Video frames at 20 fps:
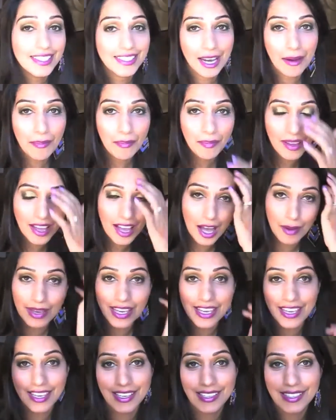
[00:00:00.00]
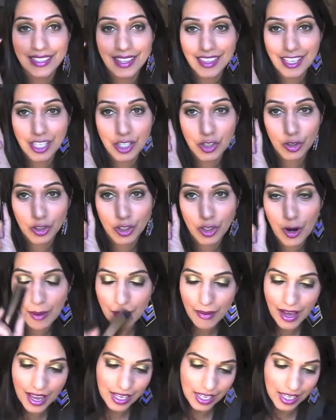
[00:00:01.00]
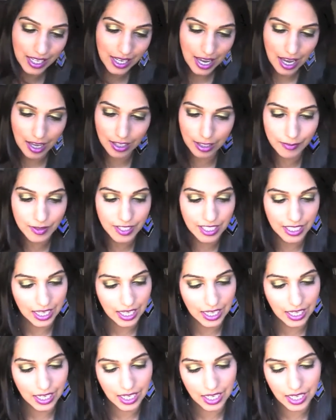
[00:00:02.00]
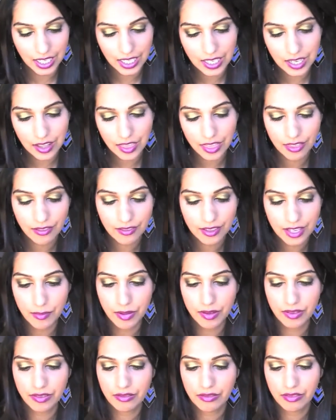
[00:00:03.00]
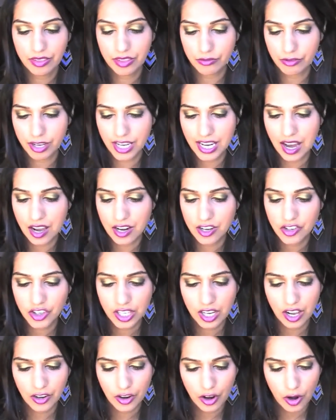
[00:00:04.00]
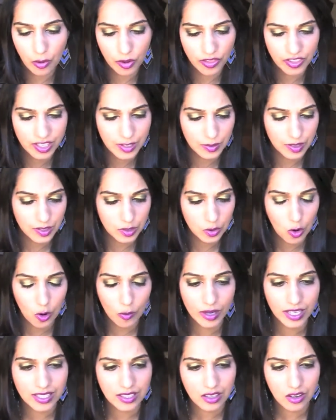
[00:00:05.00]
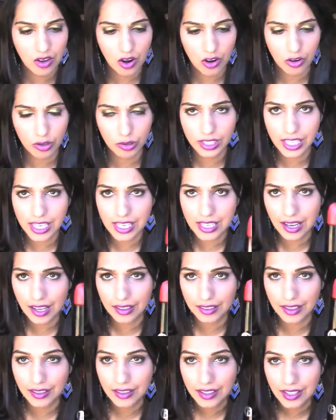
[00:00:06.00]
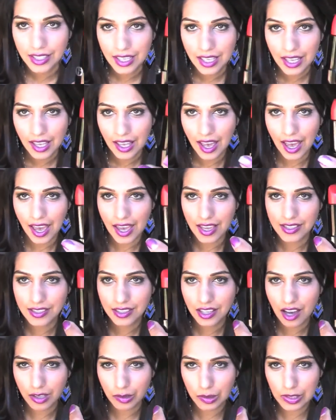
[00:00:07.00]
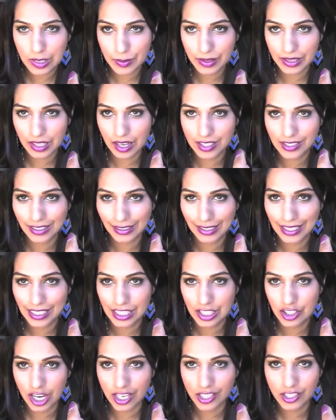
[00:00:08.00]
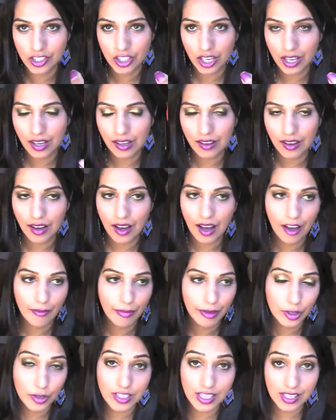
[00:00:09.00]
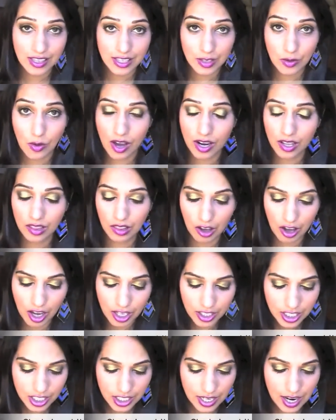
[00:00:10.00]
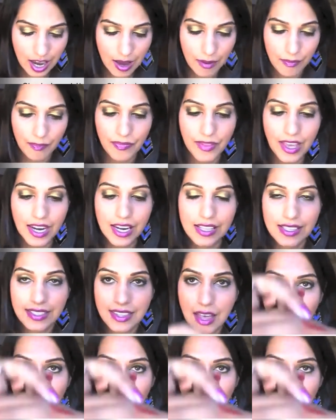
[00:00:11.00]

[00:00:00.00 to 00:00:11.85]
up is the Giorgio Armani lipstick in number 300. I don't know what this one's called, but it's a corally color and kind of looks a bit like Lady Danger. I've been using this quite a lot, and it's that